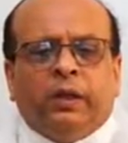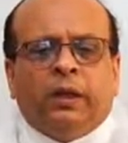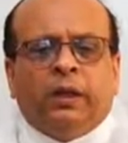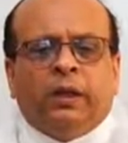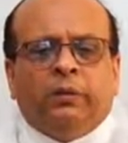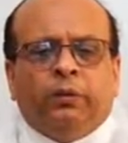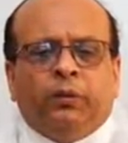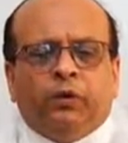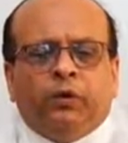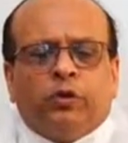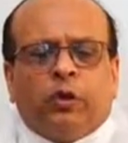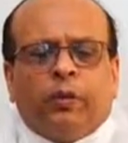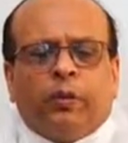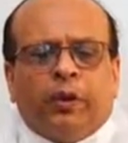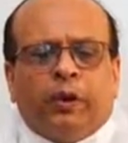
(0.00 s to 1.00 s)
in
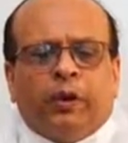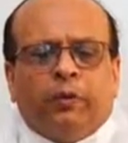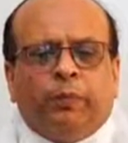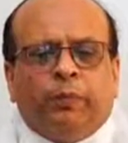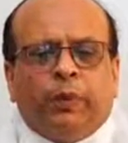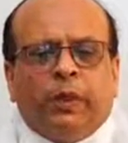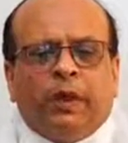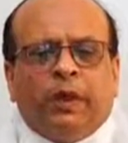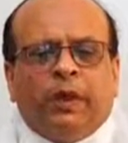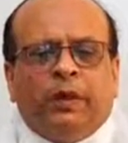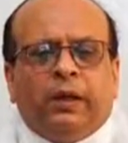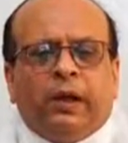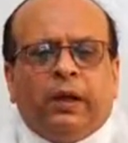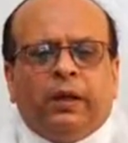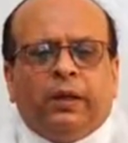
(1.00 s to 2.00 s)
postoperative
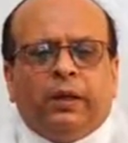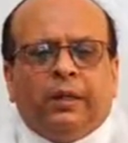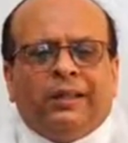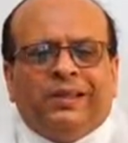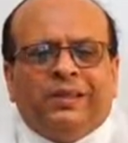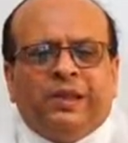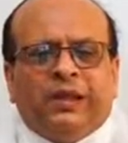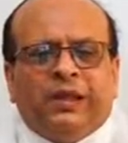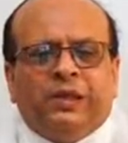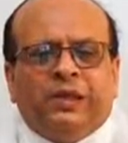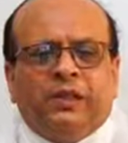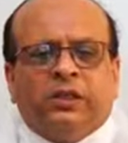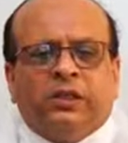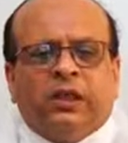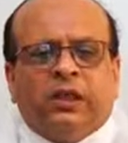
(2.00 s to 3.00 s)
period until the
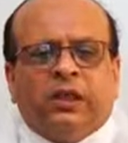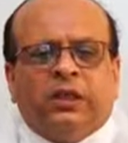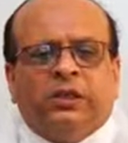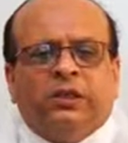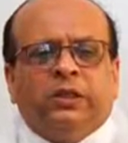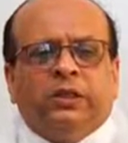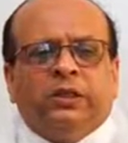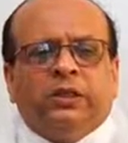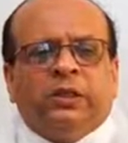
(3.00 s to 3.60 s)
second stage.